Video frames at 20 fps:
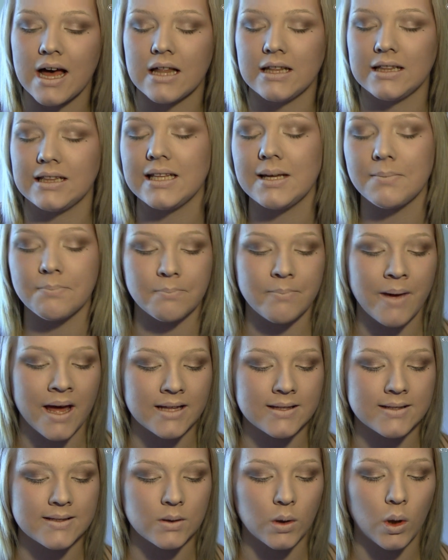On Lip
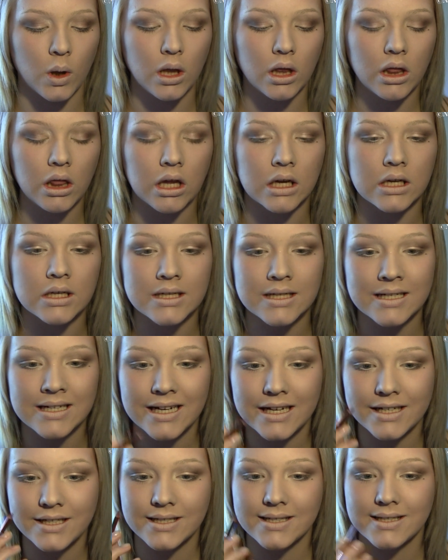Pencil
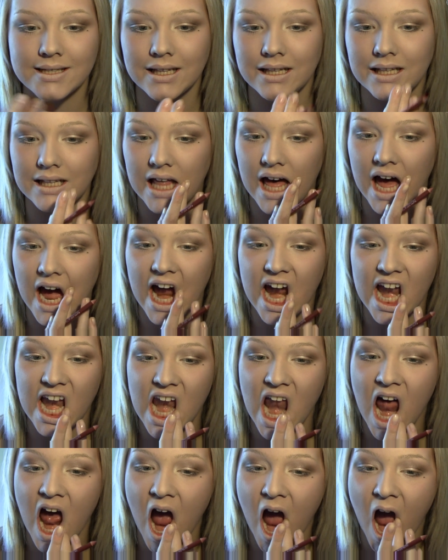and just
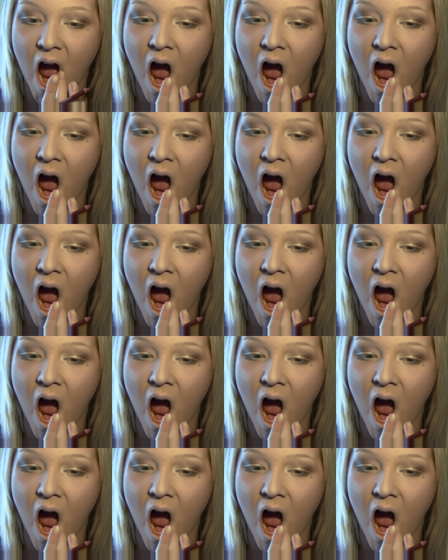line